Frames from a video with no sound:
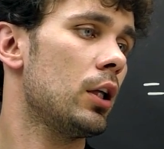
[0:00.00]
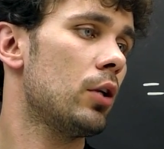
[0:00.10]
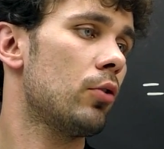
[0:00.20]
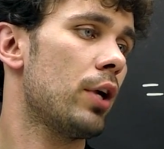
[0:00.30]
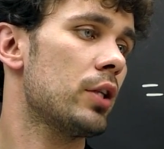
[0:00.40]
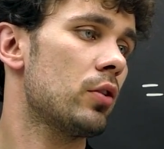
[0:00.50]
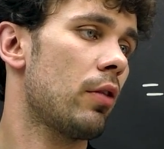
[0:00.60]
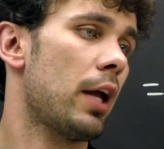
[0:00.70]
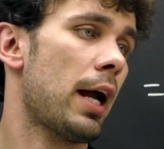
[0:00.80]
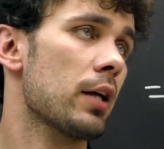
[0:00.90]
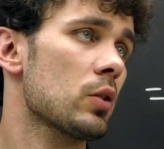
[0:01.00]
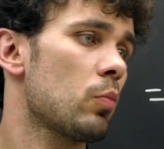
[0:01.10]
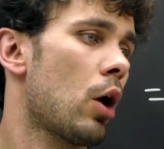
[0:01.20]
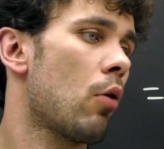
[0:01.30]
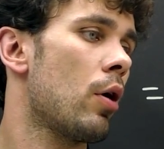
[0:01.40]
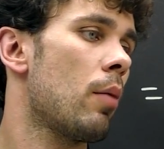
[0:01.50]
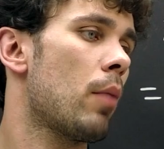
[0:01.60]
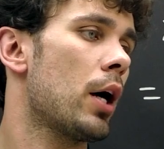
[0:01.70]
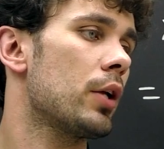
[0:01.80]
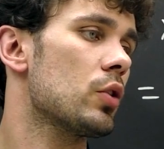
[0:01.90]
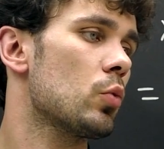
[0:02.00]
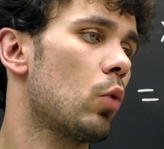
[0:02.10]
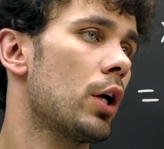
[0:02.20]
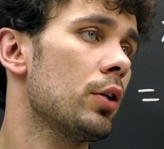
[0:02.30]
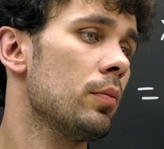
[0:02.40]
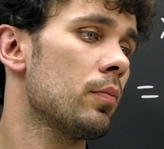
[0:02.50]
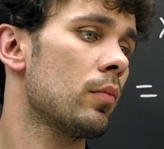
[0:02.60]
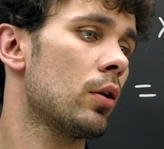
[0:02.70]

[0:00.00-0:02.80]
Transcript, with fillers: e raised to the x power minus 1